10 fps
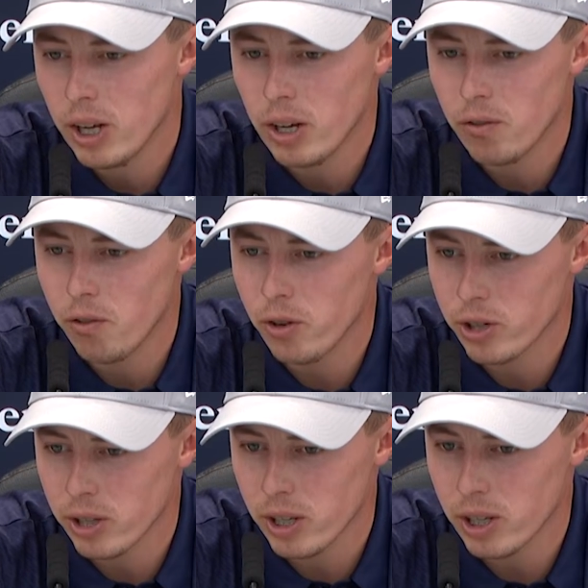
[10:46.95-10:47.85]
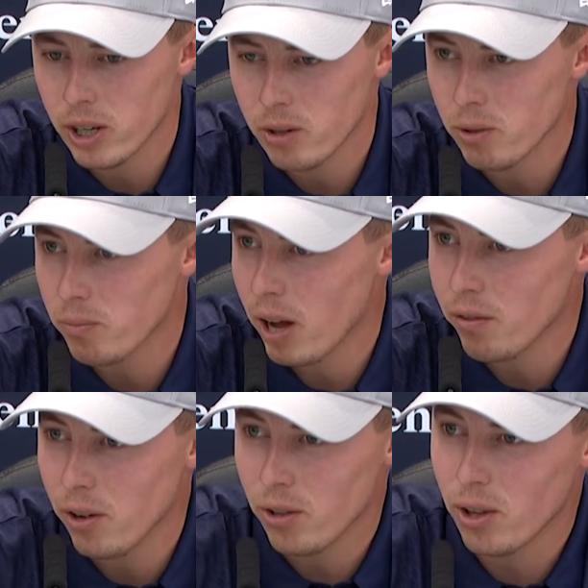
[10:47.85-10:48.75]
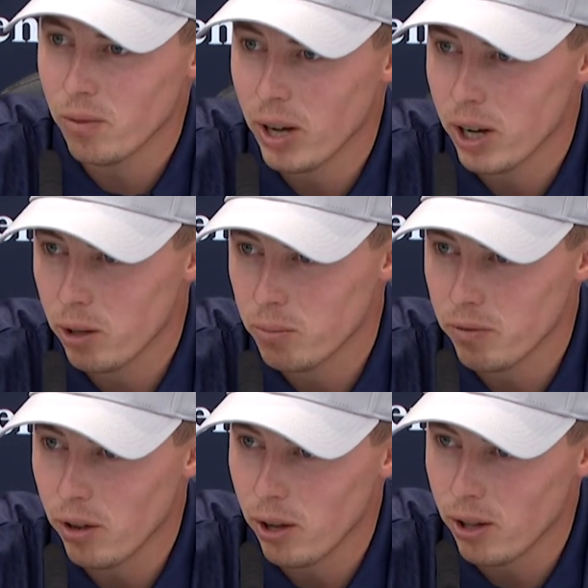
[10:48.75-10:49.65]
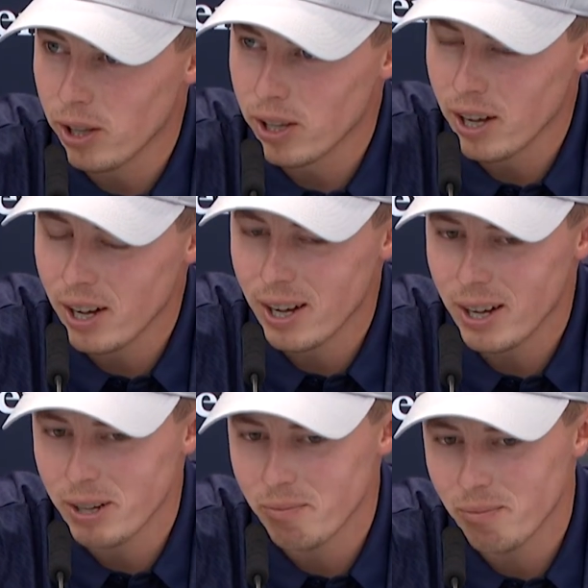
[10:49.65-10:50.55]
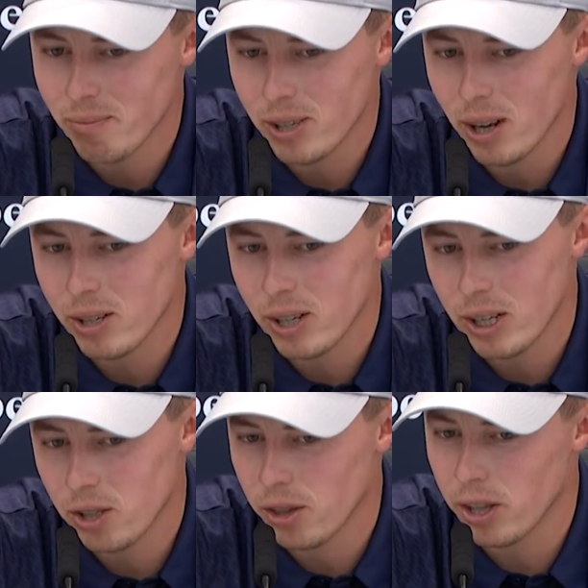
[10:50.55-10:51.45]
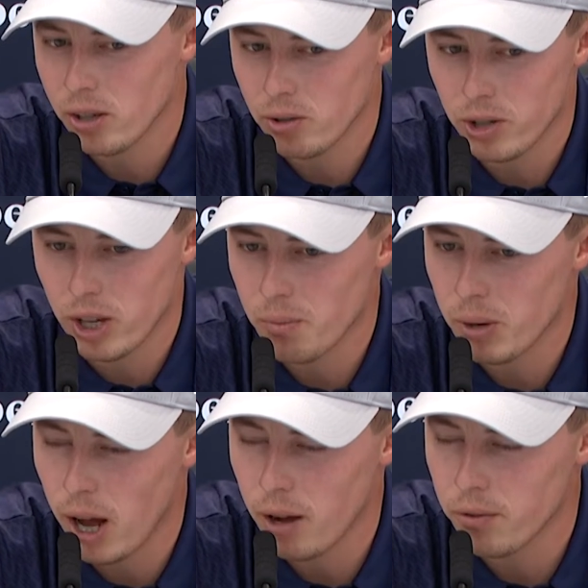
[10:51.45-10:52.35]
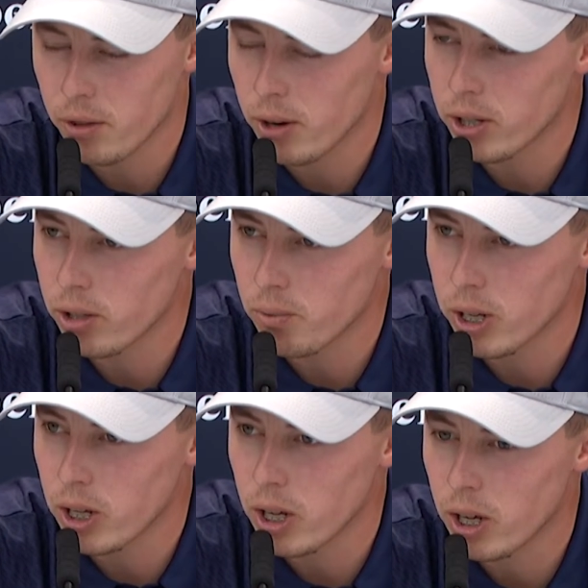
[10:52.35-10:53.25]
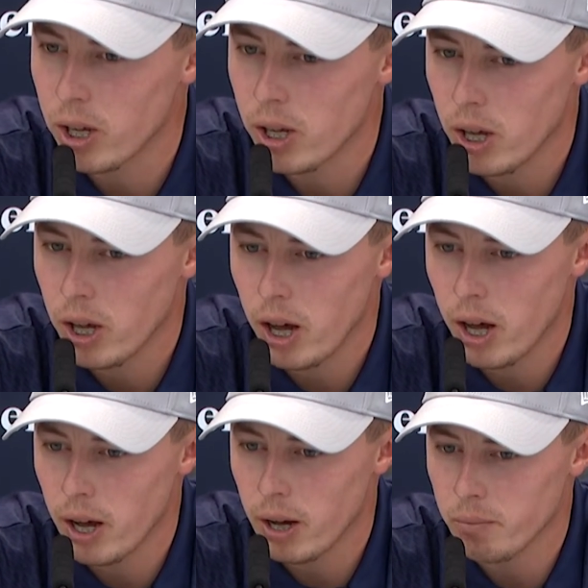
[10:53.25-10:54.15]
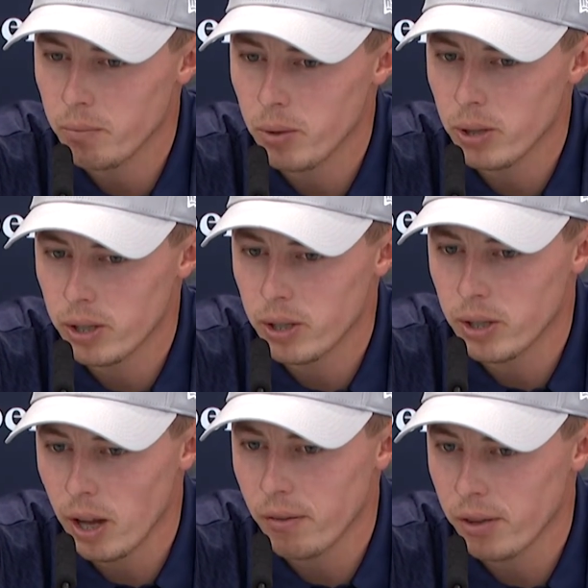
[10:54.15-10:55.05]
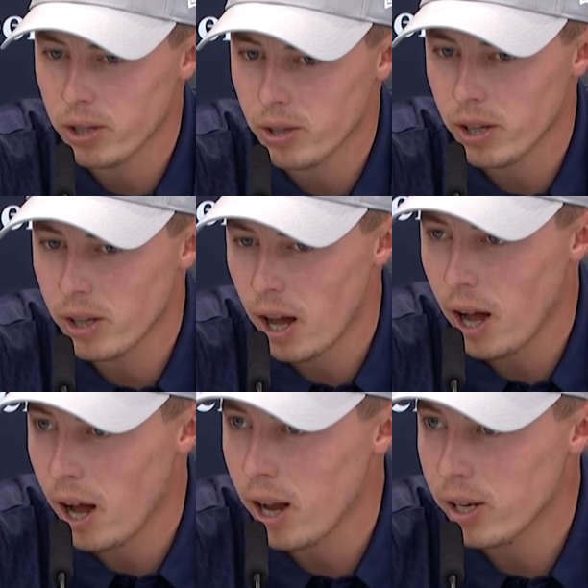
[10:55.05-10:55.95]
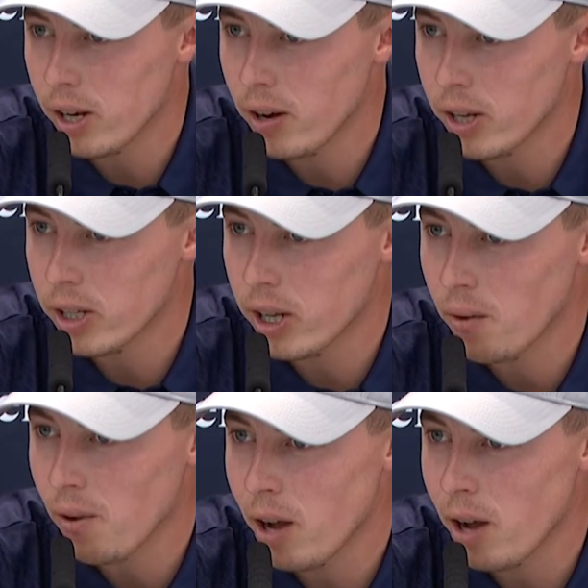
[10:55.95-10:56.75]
unfortunately, it was my fault, not my club's fault. So it's something that we'll just keep an eye on for the rest of the week. But definitely something that I need to get right